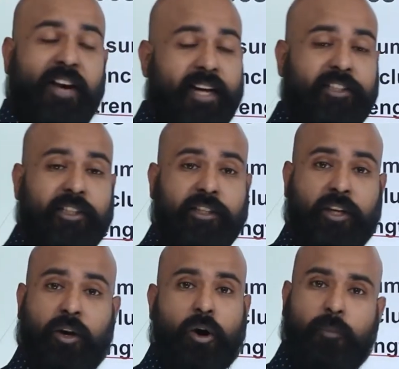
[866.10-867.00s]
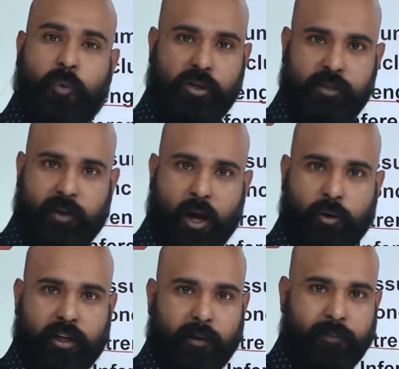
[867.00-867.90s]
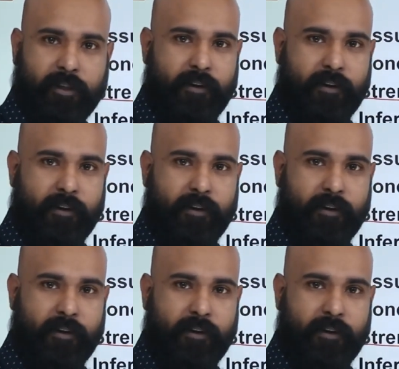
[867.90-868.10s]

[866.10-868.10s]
action or possible outcome.